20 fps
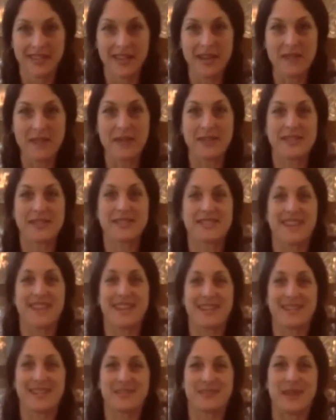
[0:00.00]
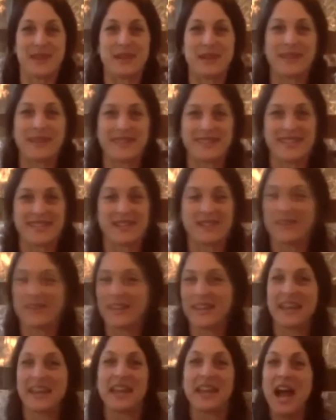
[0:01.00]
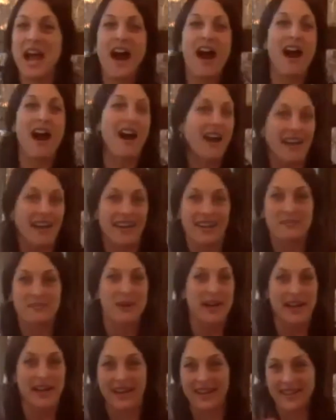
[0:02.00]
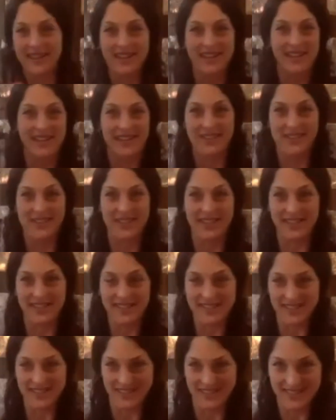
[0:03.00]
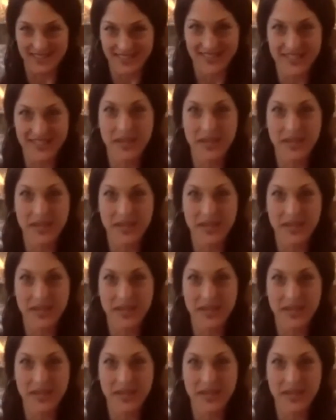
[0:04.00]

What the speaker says: I'm on stage by myself. I can't hide behind any other dancers.